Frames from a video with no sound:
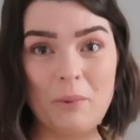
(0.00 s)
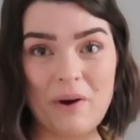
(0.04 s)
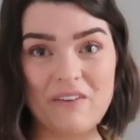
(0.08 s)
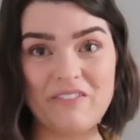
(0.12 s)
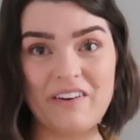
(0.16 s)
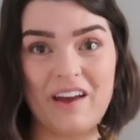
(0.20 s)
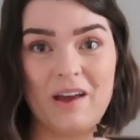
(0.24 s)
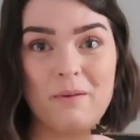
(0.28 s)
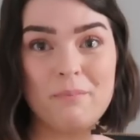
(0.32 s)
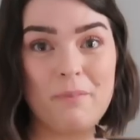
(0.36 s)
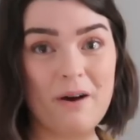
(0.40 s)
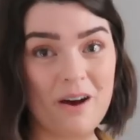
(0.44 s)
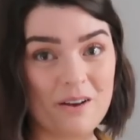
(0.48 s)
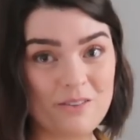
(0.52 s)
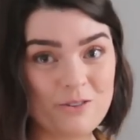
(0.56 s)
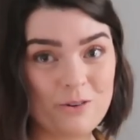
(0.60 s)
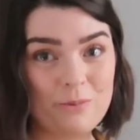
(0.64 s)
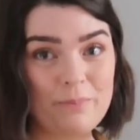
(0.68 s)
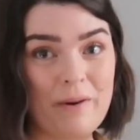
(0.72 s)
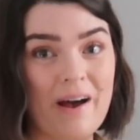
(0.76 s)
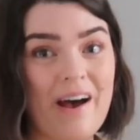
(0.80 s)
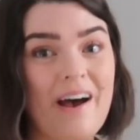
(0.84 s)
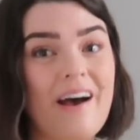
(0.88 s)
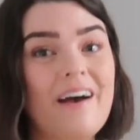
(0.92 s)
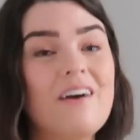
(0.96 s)
Loewe puzzle
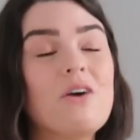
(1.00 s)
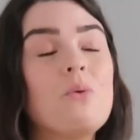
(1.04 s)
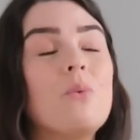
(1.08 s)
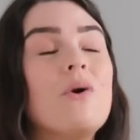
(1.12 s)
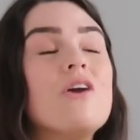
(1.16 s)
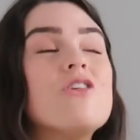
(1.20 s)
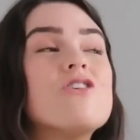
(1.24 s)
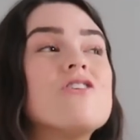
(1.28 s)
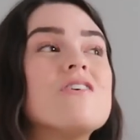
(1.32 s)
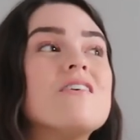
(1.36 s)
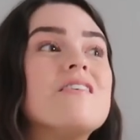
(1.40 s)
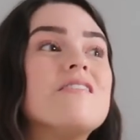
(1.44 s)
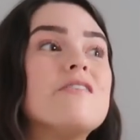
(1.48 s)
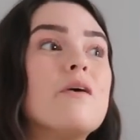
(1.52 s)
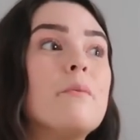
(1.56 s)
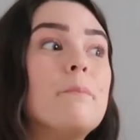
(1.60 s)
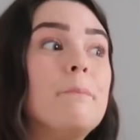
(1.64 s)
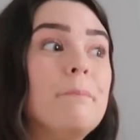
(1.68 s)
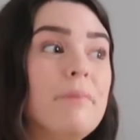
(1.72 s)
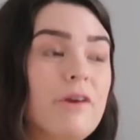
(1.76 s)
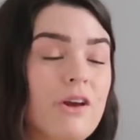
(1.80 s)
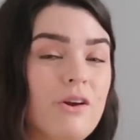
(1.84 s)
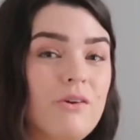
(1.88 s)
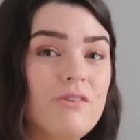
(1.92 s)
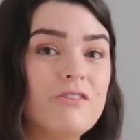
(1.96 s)
bag which is
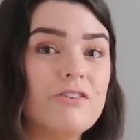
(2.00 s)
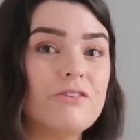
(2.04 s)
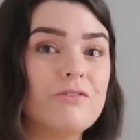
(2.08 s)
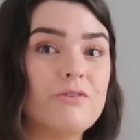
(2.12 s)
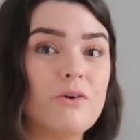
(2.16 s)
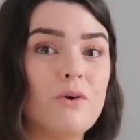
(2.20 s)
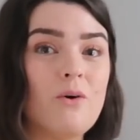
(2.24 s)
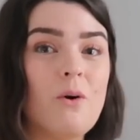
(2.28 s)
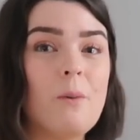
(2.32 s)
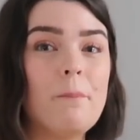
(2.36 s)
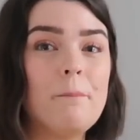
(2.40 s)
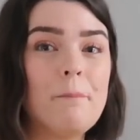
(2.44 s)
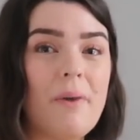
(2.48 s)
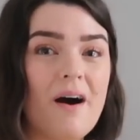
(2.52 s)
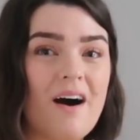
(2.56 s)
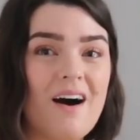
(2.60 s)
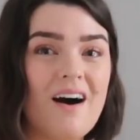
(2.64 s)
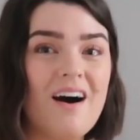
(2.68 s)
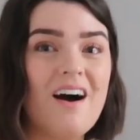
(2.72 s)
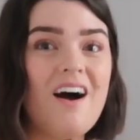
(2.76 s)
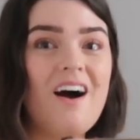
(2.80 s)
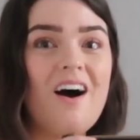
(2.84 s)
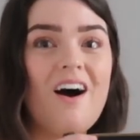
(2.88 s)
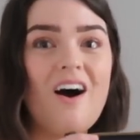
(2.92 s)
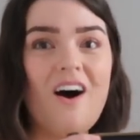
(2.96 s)
beautiful
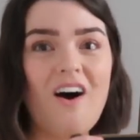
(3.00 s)
but